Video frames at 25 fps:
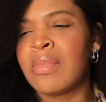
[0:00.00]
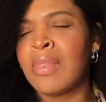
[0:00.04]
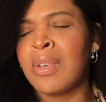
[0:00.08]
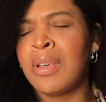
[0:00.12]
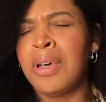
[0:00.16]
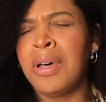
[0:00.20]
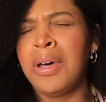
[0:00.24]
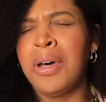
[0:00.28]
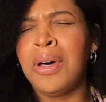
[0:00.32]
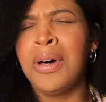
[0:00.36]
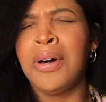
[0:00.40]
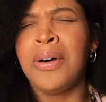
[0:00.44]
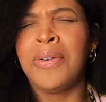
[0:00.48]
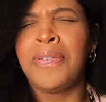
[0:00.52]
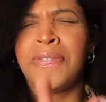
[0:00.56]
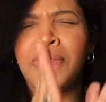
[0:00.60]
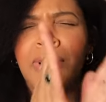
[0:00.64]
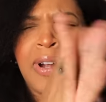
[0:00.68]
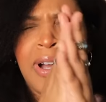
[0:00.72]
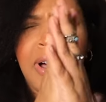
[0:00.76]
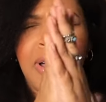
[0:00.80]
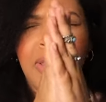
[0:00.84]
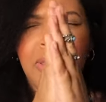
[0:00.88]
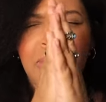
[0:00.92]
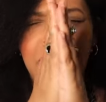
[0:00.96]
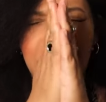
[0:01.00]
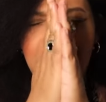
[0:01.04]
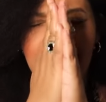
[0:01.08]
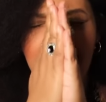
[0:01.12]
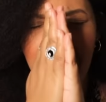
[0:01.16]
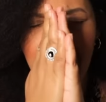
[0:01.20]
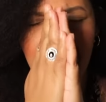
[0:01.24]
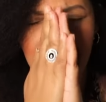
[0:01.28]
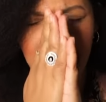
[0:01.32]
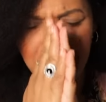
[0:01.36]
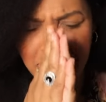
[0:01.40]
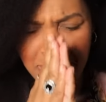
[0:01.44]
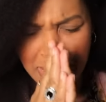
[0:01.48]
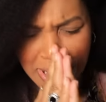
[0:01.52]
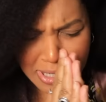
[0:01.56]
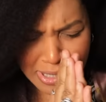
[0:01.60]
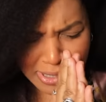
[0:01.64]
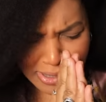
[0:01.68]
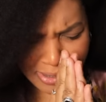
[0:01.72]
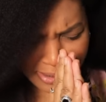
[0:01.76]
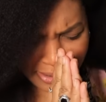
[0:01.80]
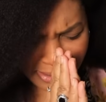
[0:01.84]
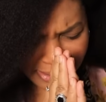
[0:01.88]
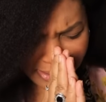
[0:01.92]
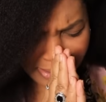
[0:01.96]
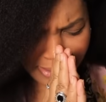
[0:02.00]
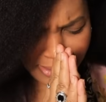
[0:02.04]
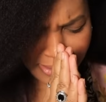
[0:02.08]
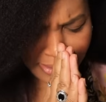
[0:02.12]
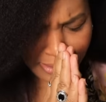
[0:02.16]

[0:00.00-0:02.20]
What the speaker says: Oh, for all the wrong reasons.